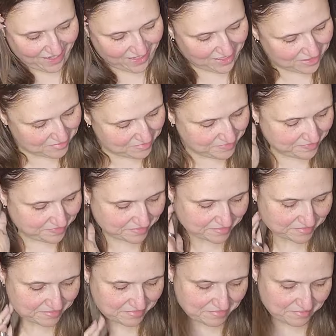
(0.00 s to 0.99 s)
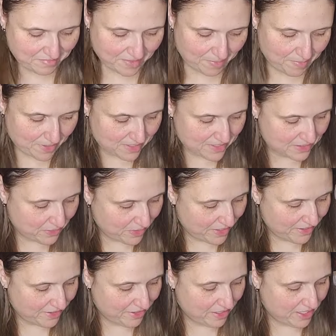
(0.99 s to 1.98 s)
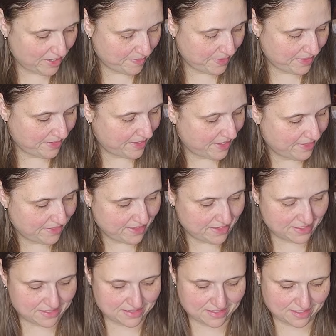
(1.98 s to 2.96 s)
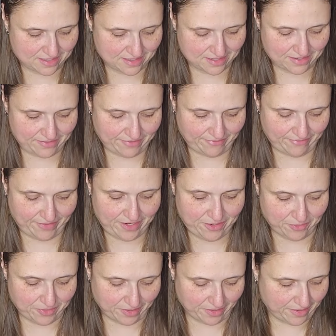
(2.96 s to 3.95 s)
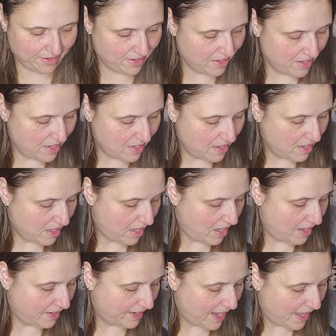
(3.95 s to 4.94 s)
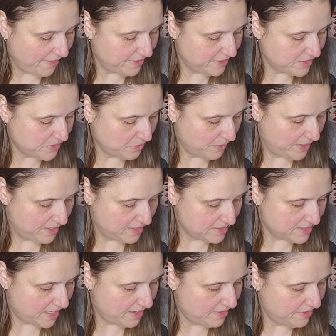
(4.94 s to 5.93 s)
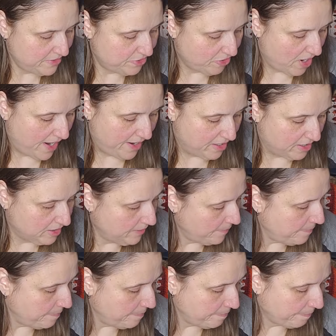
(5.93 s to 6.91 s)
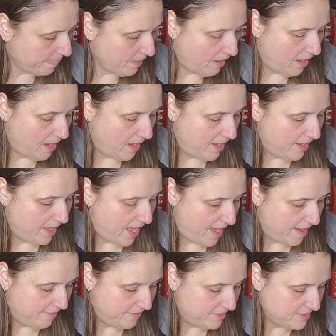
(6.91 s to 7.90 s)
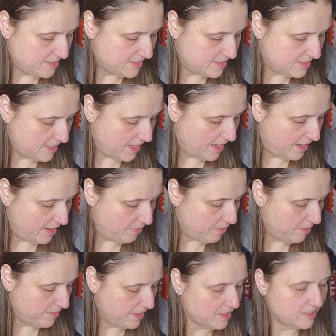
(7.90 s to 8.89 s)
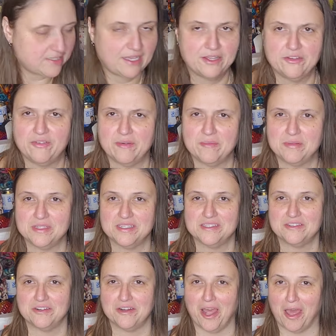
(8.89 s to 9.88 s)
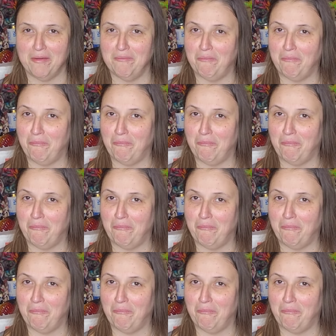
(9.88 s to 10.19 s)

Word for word: um, because I wanted to hurry up and get this video done. I got the squares out of the dryer. I have to say, well, I'm not gonna tell you if I'm pleased or not.